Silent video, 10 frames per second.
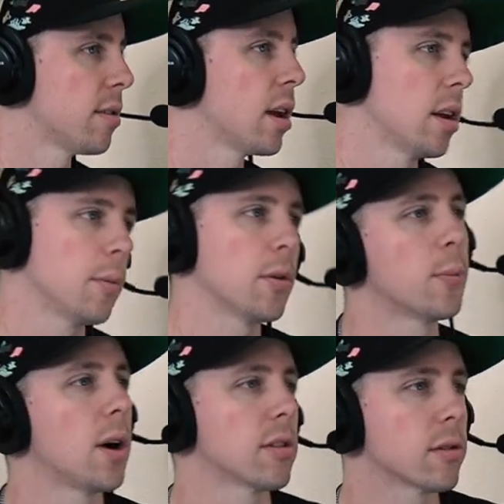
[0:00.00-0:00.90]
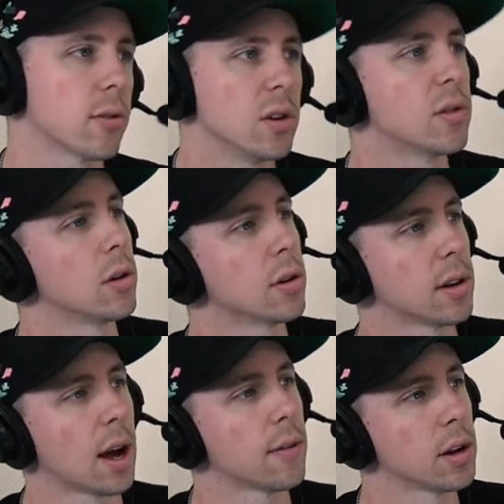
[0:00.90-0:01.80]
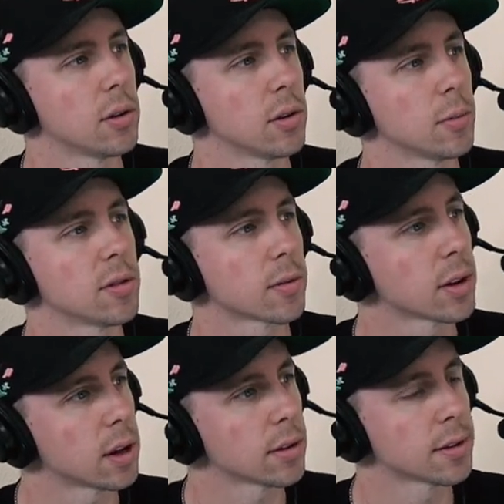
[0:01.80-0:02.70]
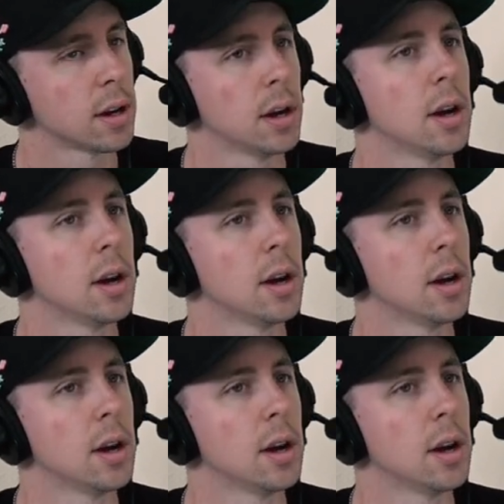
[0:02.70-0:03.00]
setting up your projects for you so you can dive in and do your music yeah. videos.